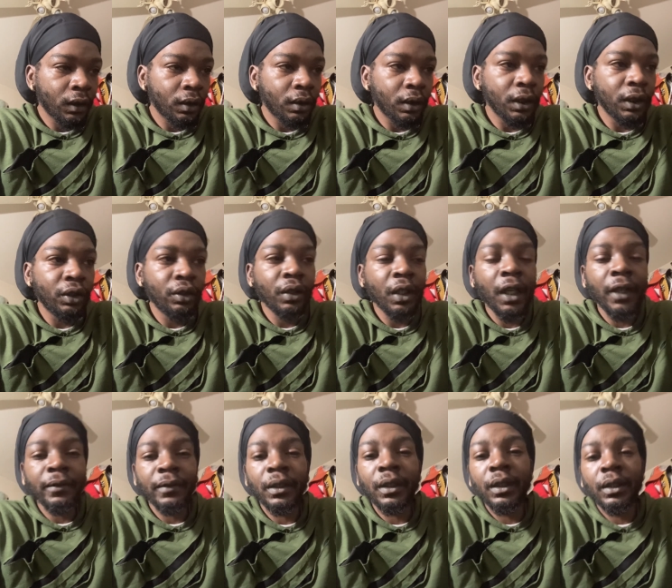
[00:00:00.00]
then you
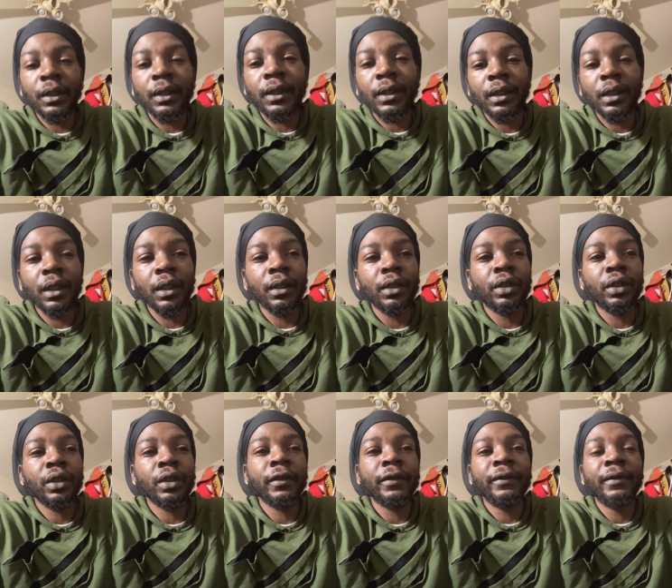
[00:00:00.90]
have to understand that
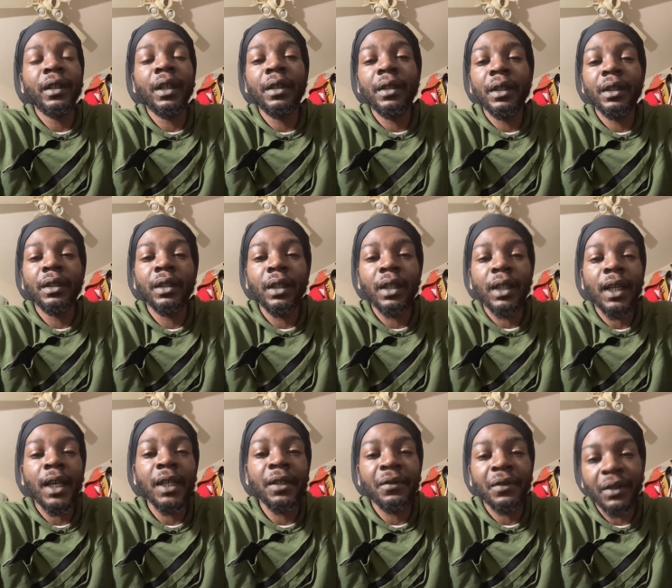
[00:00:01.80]
you're funding the
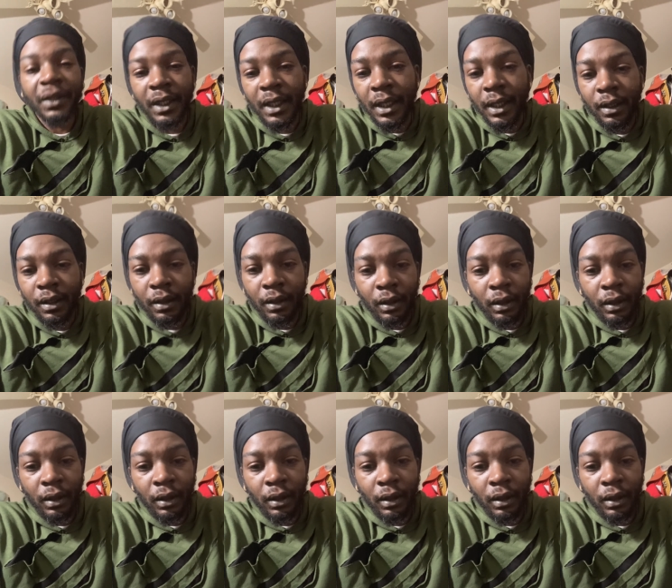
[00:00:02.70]
lifestyle.